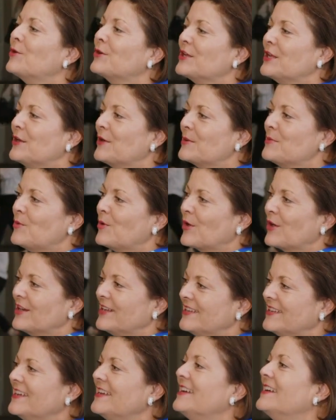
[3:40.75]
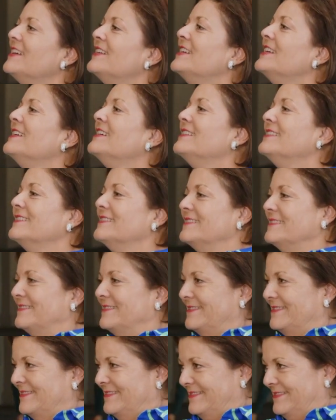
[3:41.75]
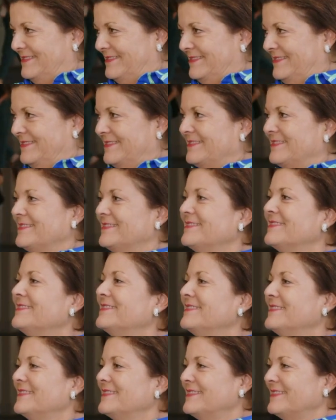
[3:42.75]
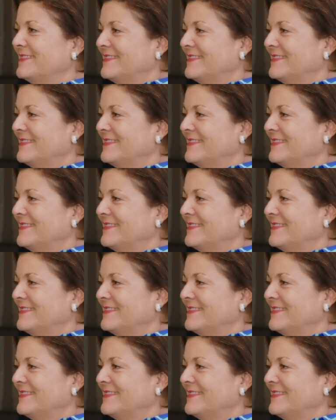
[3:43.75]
We're only 150 days in, but it's been